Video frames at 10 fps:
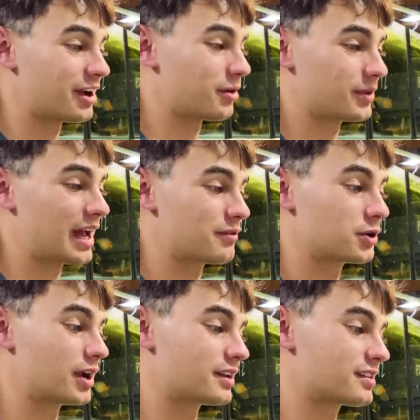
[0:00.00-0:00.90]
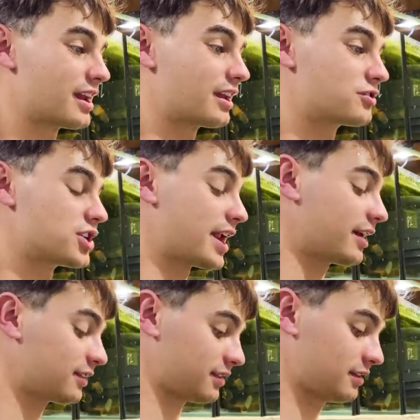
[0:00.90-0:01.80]
I don't really have a good understanding of
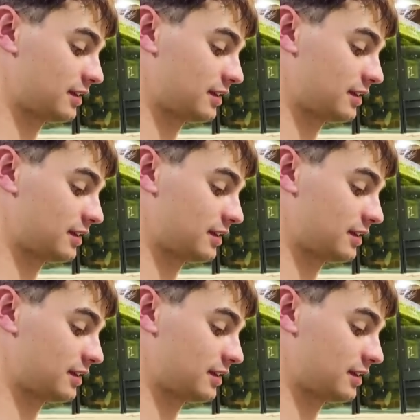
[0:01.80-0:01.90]
genetics,